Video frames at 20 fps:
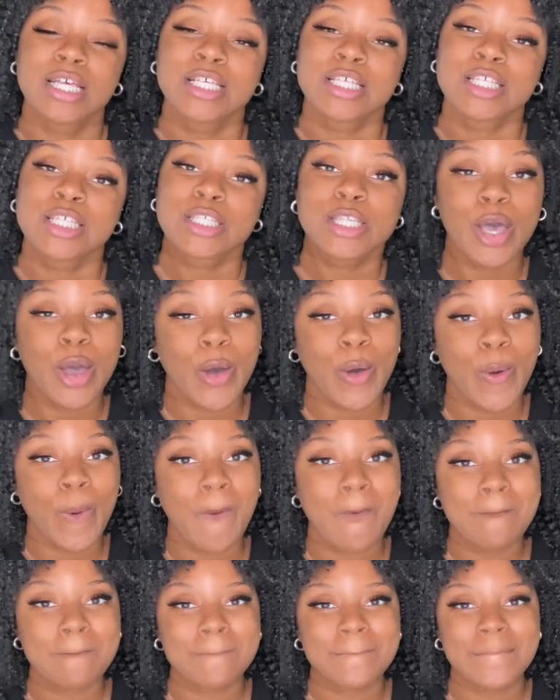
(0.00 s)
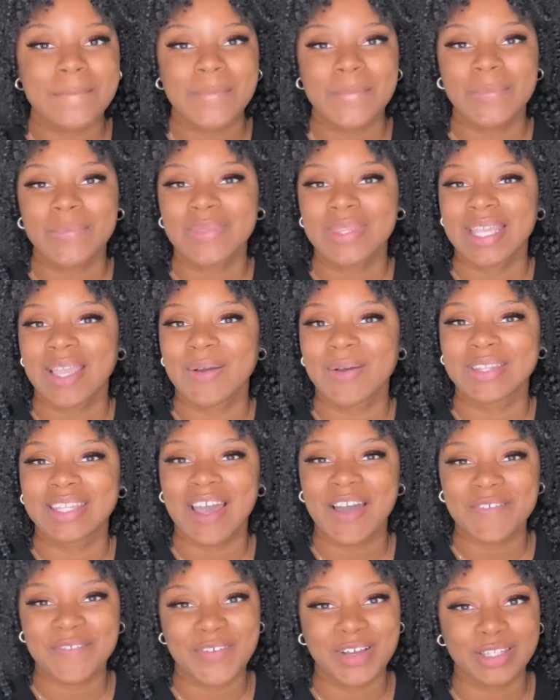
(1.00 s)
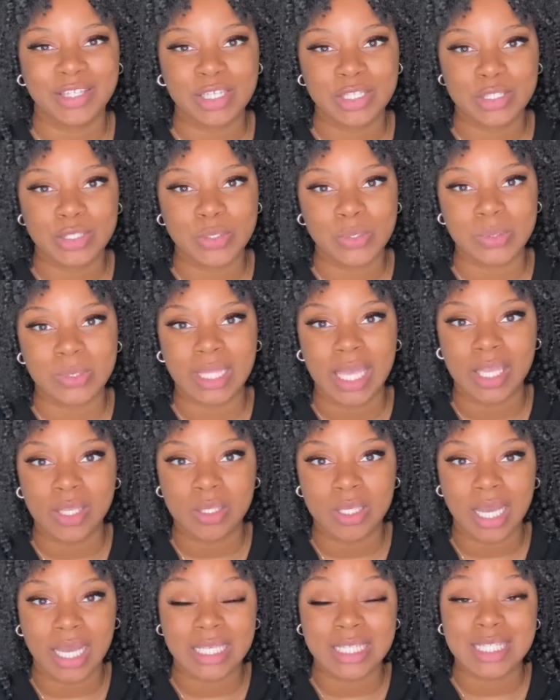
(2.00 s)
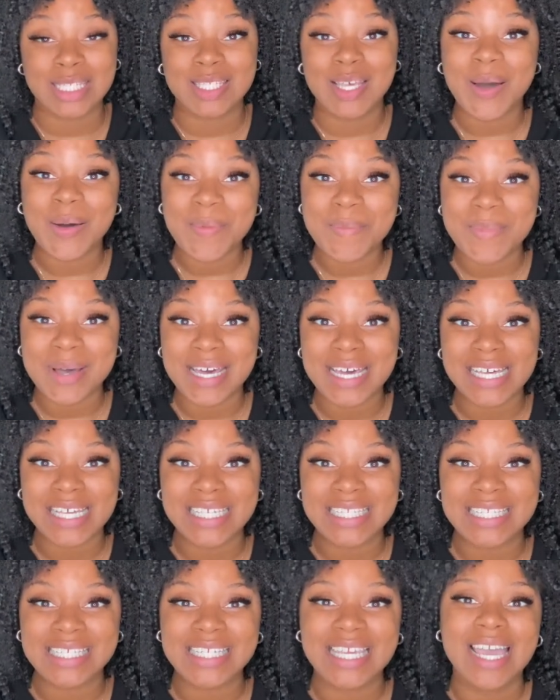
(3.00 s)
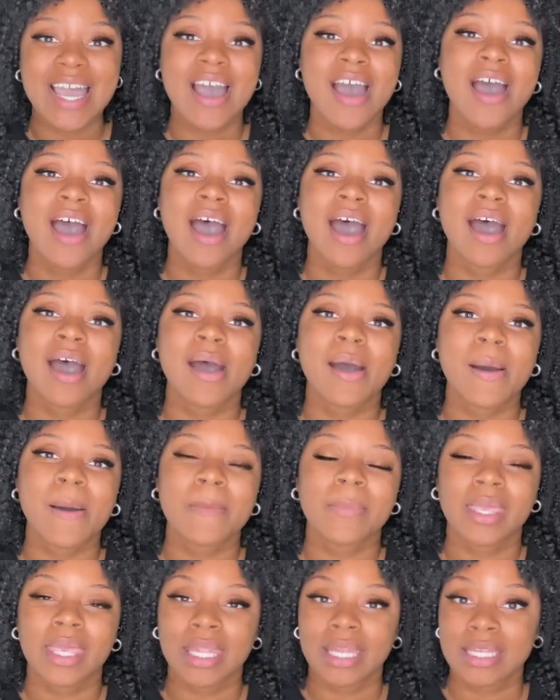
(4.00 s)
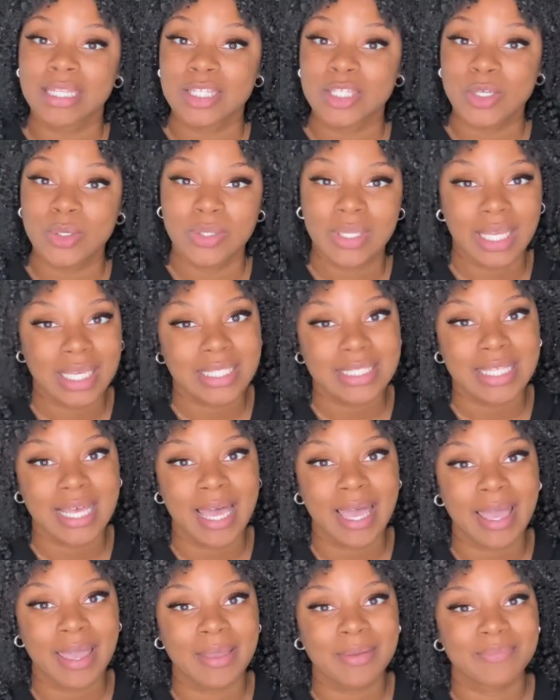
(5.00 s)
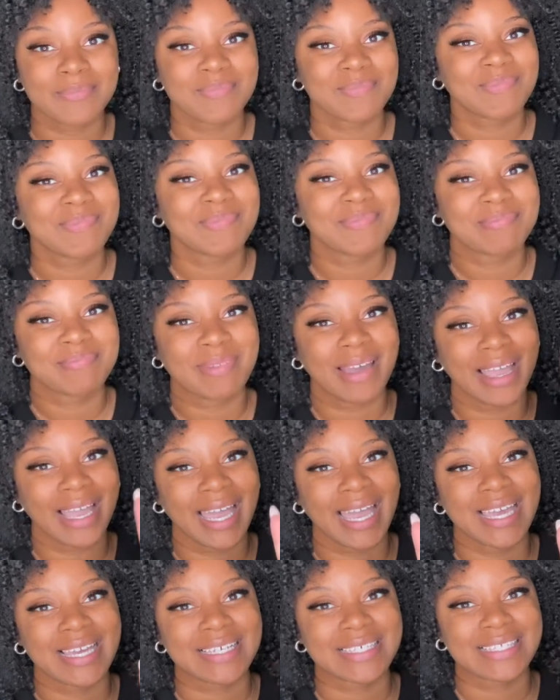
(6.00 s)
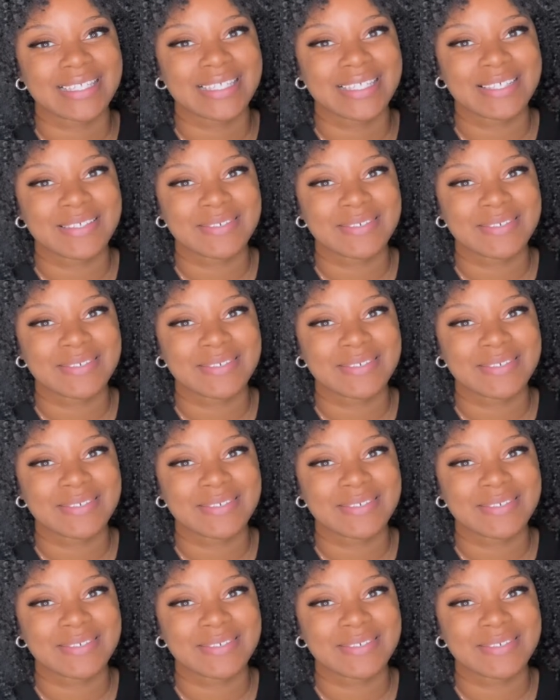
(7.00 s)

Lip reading: So without further ado, thank you guys so much, and until next time, bye guys.